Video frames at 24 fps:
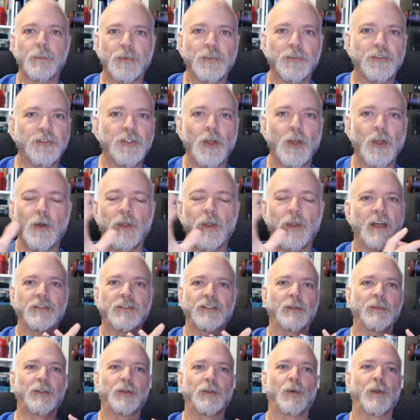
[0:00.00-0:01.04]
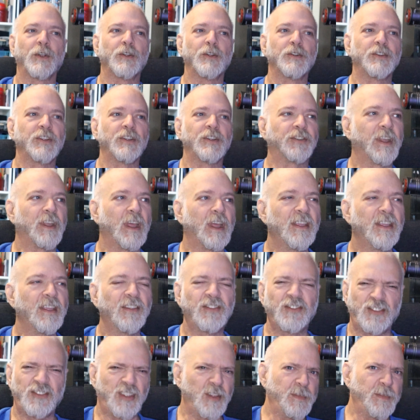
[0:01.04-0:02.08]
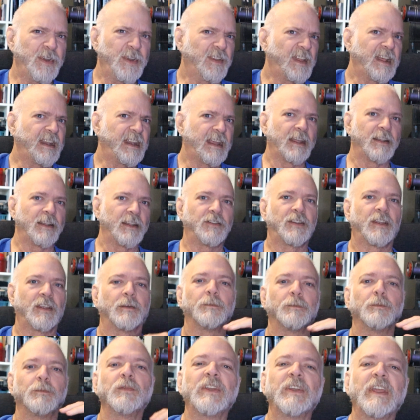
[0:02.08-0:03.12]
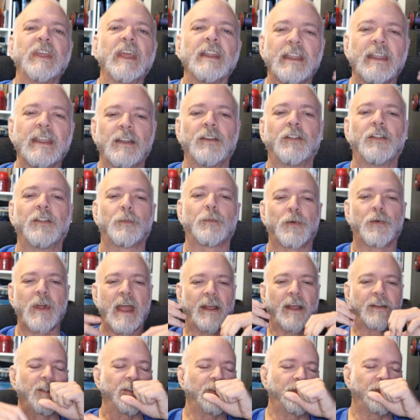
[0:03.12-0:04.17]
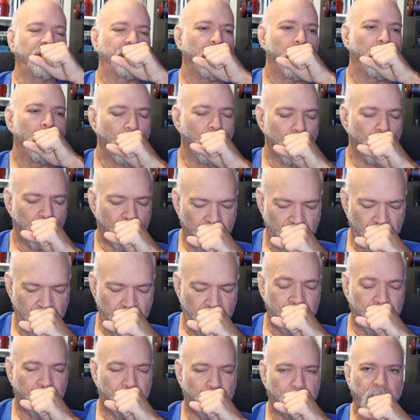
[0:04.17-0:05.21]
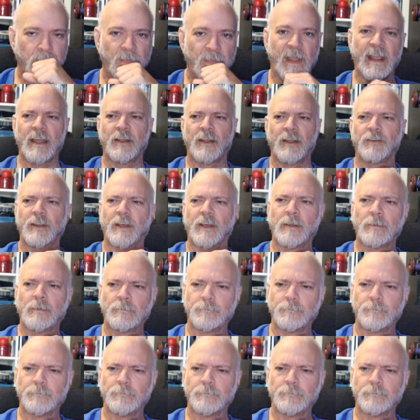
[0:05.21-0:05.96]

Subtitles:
episode, have something where you're just simulating it to get into the practice, and